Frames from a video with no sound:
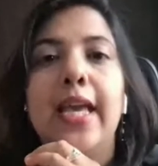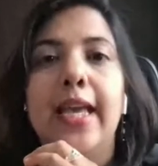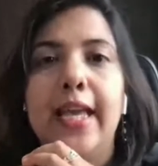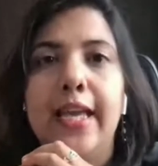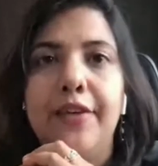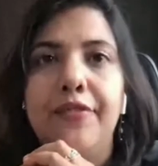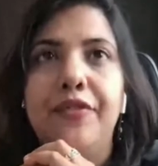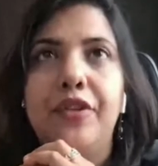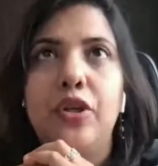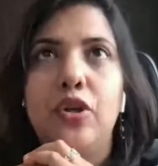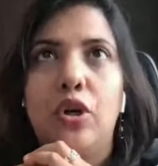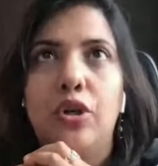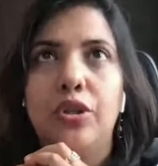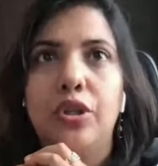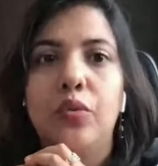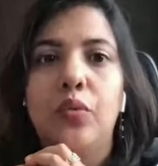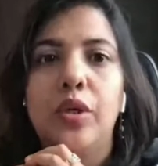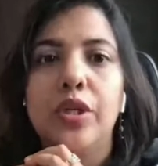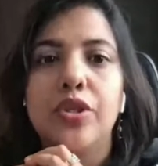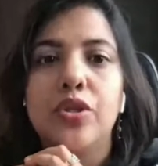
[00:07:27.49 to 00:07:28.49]
If the
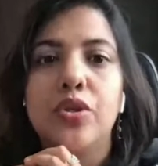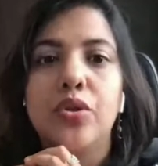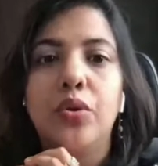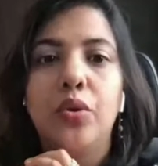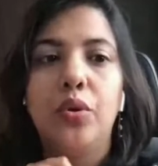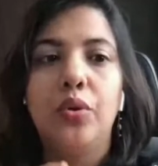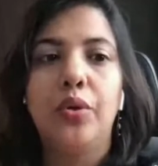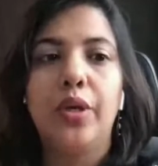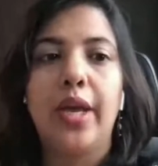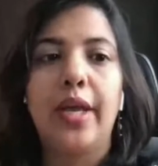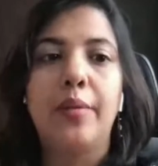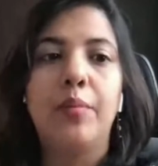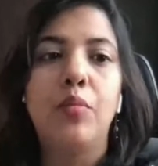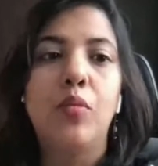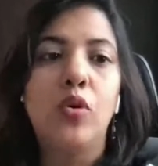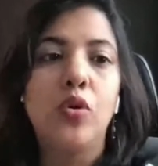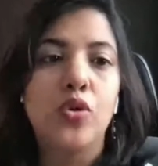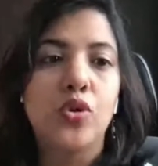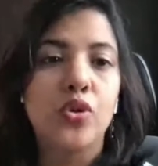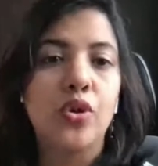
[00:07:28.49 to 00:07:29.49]
doctor wants to look at
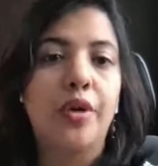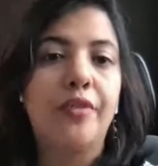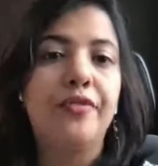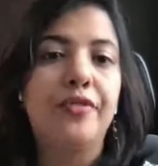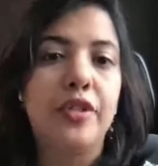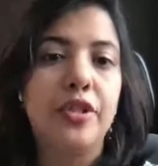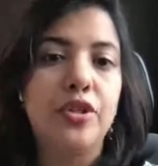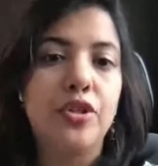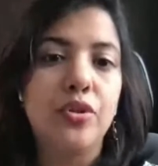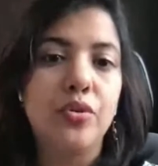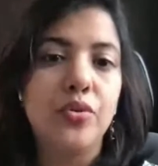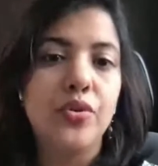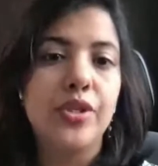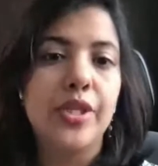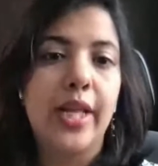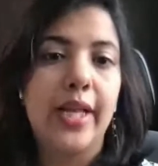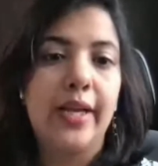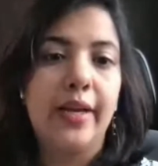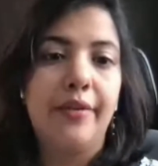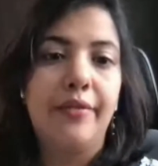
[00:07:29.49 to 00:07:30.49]
more soft tissues
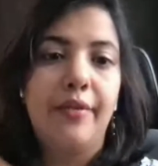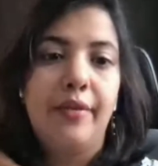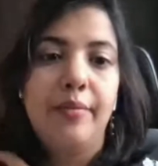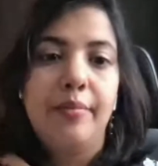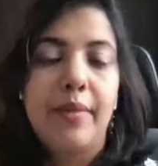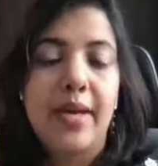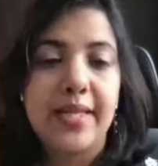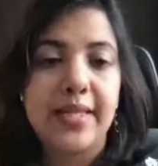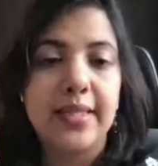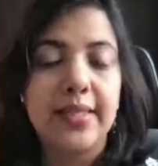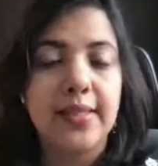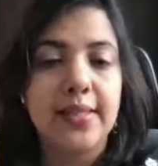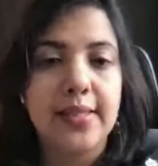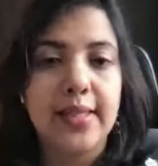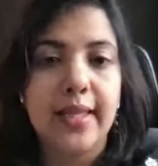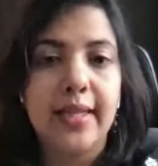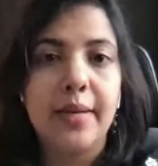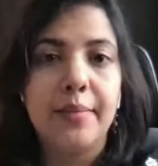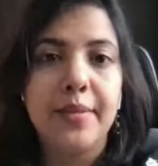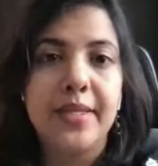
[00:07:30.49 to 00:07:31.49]
like muscles,
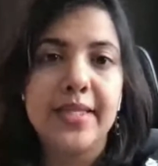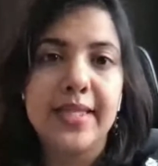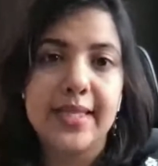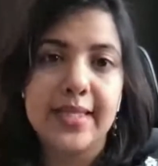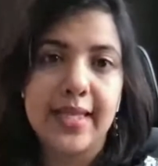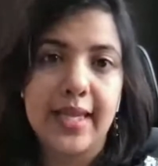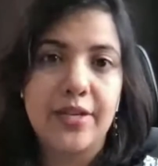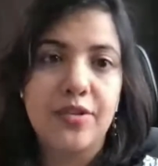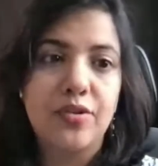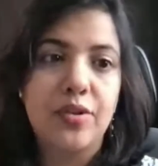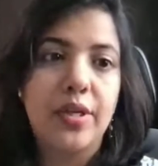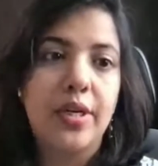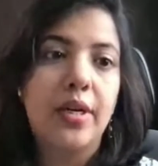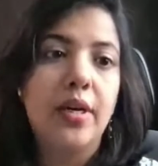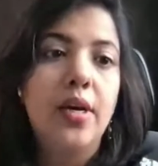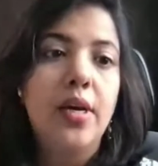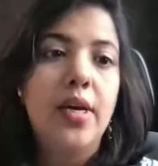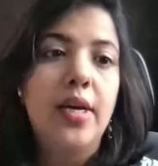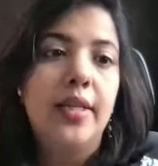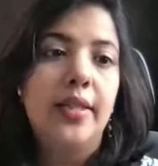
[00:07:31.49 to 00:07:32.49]
ligaments, etc.,
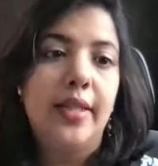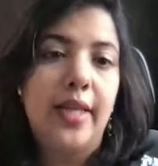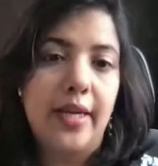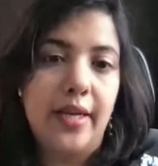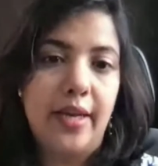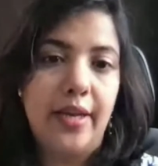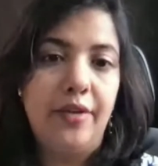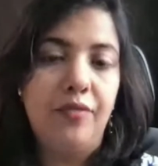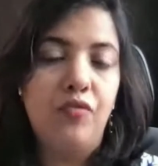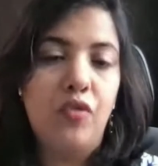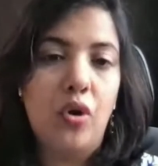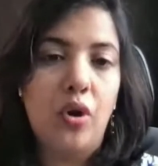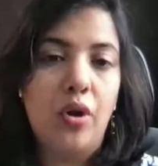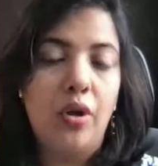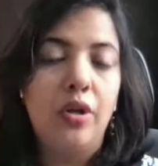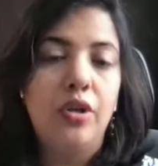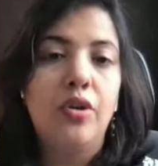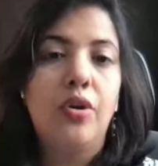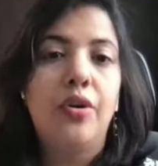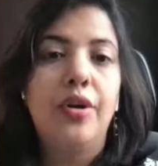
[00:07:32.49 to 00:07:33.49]
that are
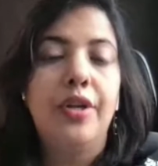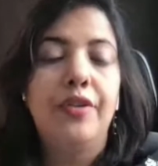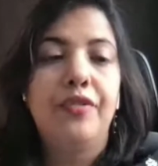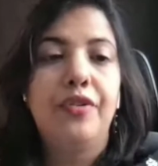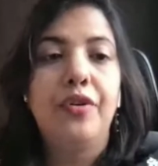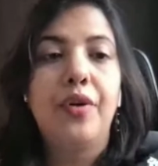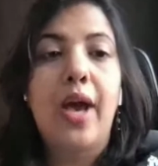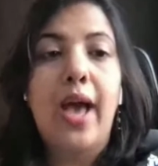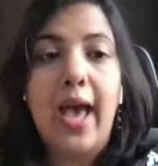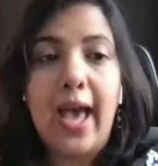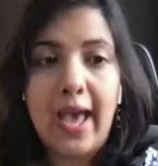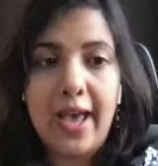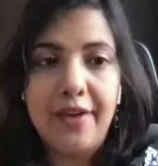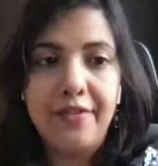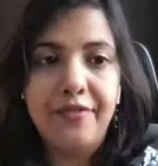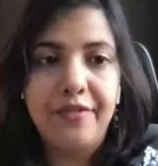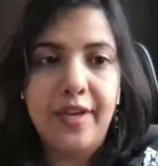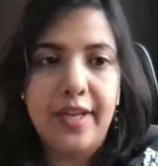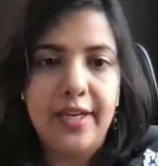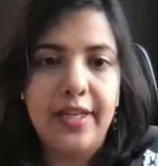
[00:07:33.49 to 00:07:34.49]
involved, or if you
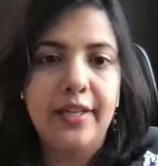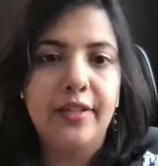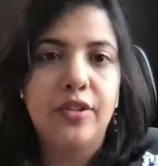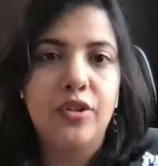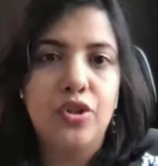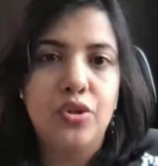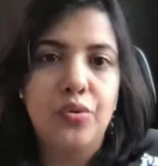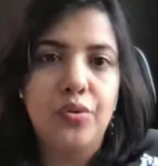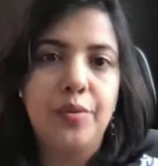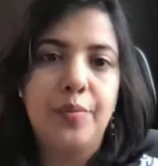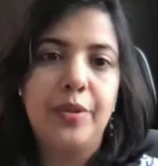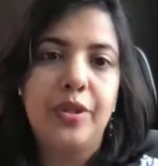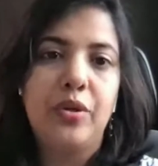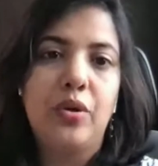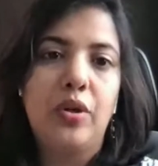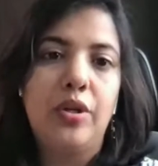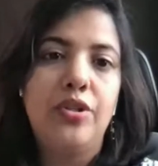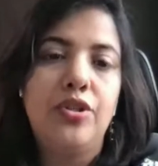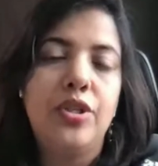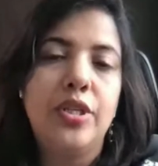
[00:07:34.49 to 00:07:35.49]
have any other shoulder
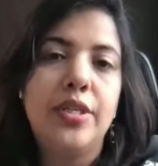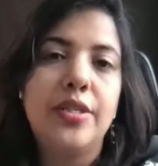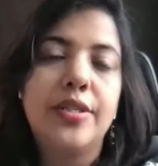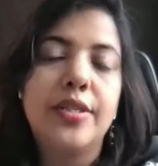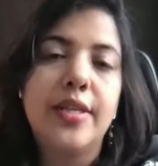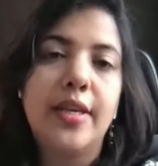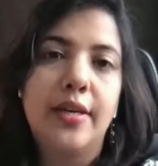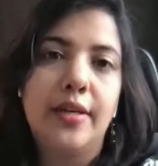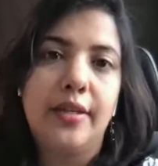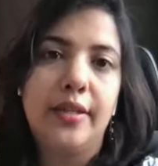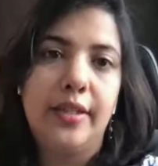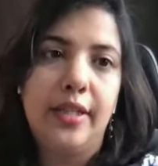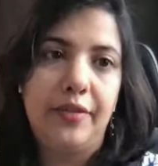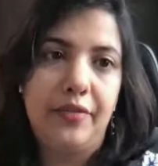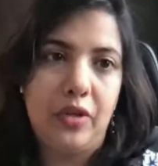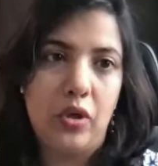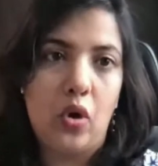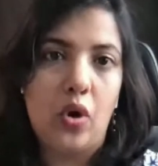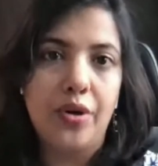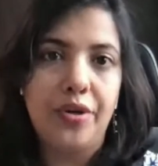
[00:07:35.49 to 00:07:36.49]
pathologies, they
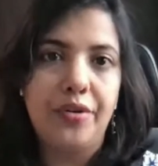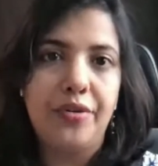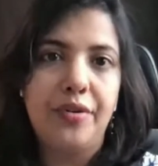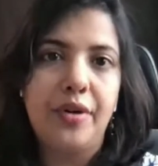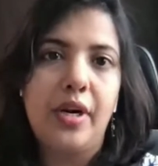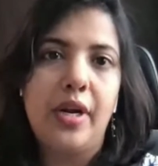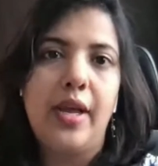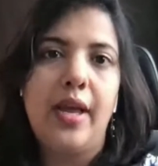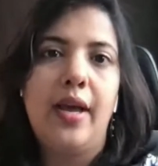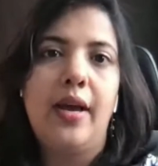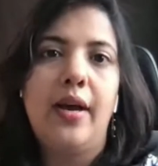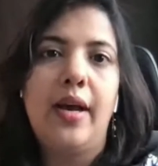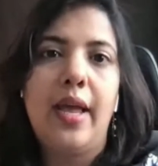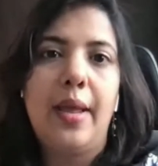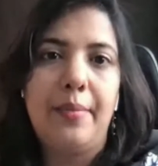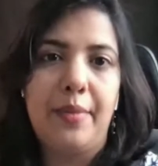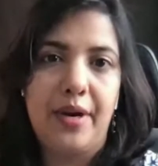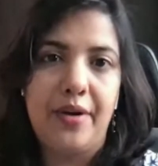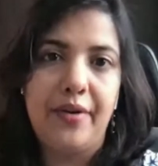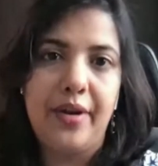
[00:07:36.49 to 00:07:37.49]
will order
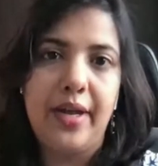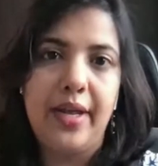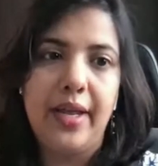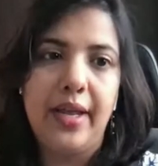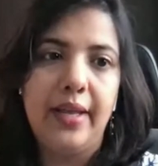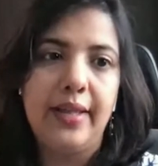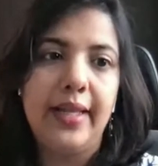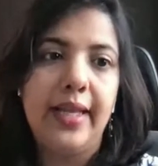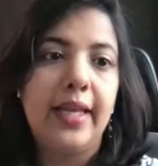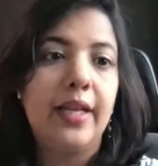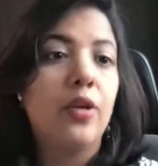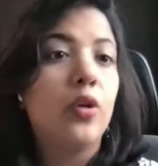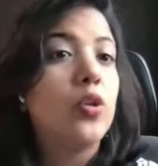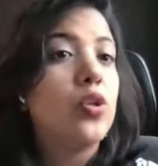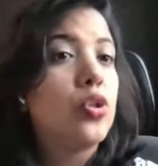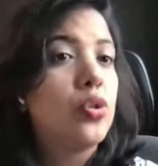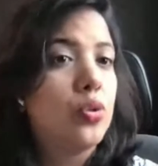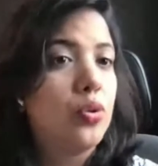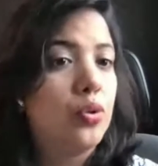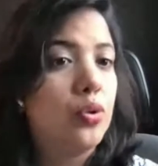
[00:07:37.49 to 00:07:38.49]
MRI. They can
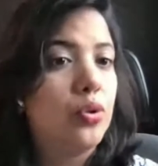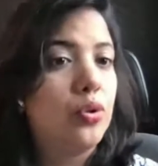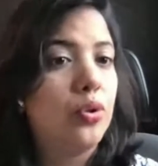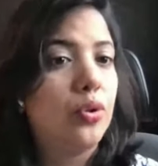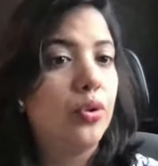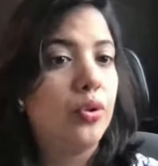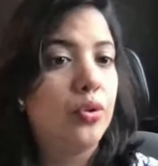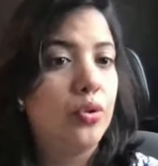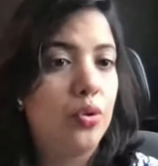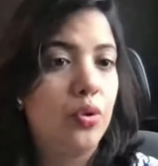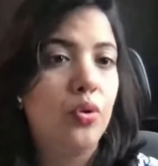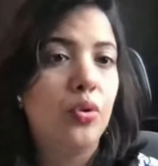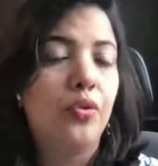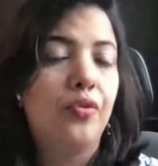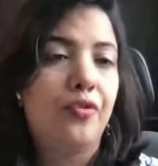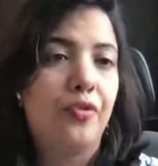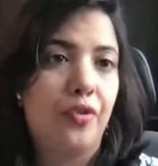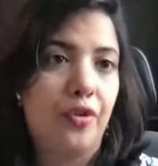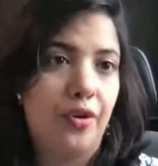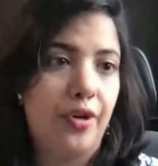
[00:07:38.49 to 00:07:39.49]
also go
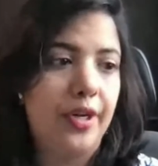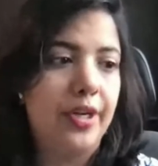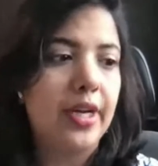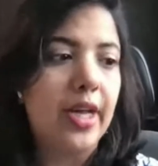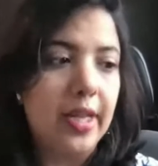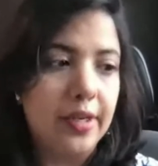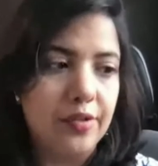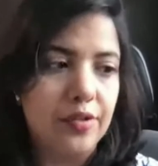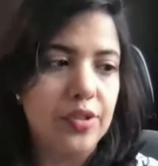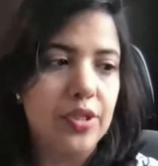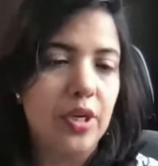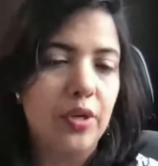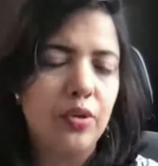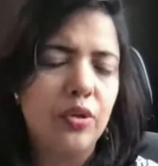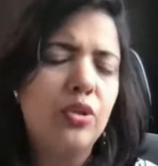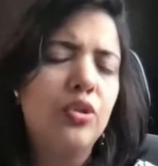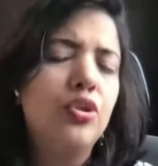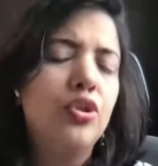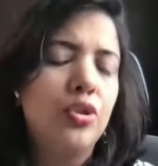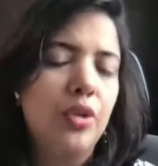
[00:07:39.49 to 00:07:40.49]
for an ultrasound.
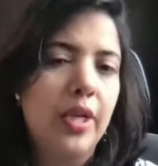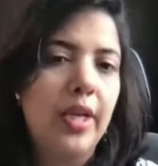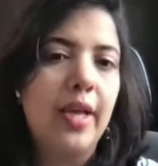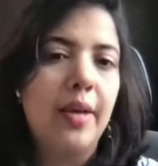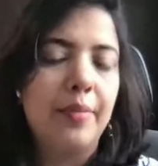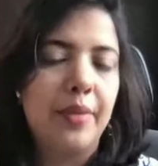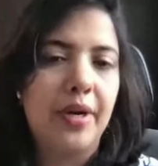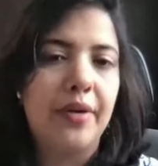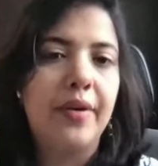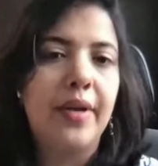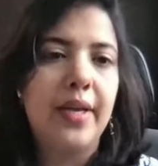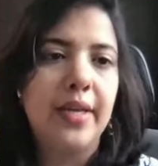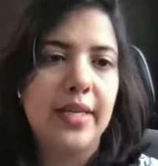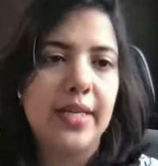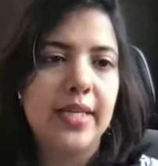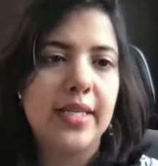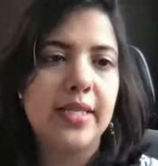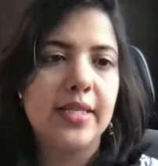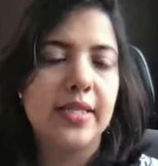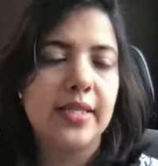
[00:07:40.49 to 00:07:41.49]
Usually, MRI
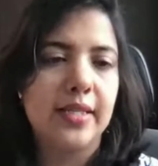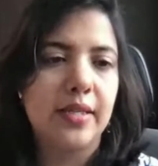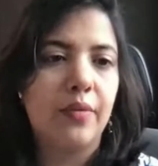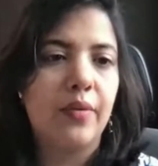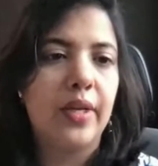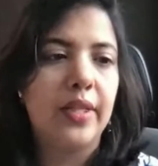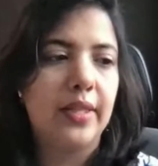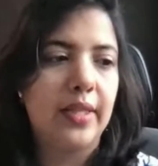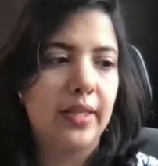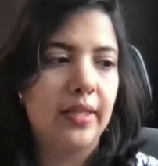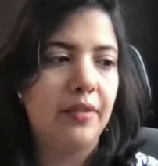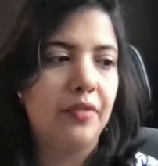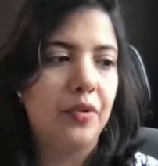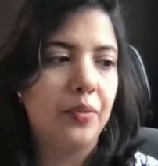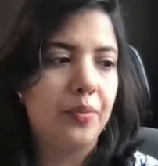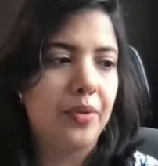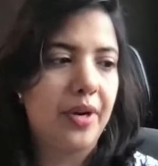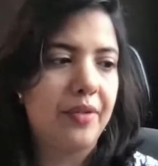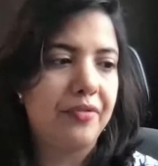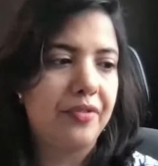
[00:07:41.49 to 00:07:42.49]
is the one that they
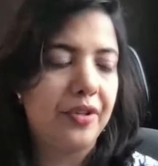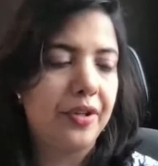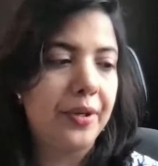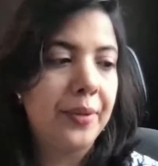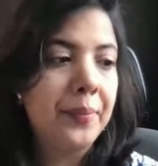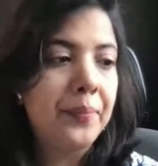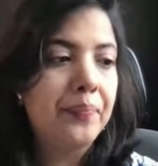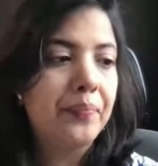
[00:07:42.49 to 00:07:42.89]
would prefer.